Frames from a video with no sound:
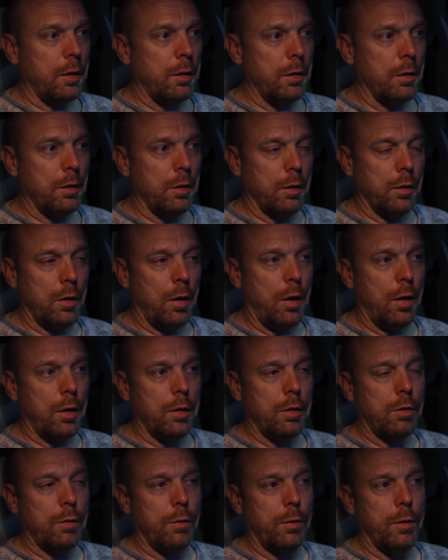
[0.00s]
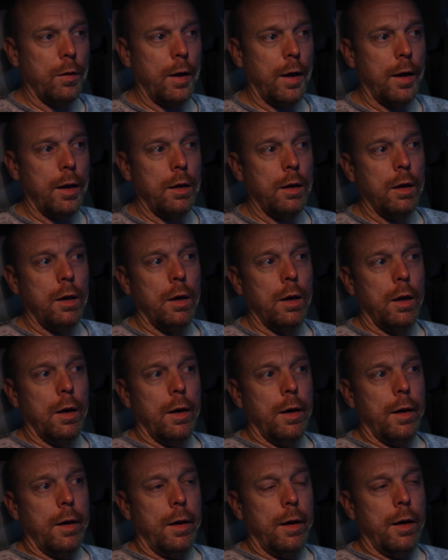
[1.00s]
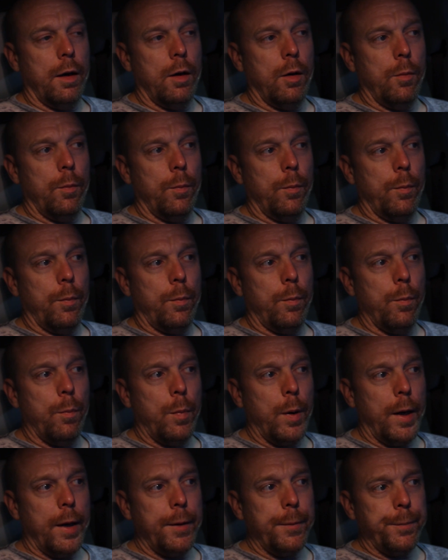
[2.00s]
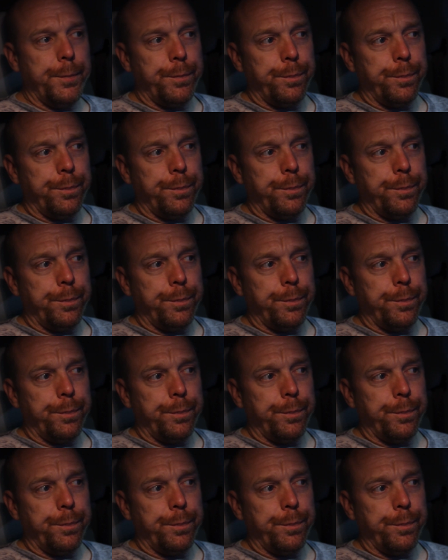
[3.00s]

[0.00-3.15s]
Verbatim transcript: the logs for that um, but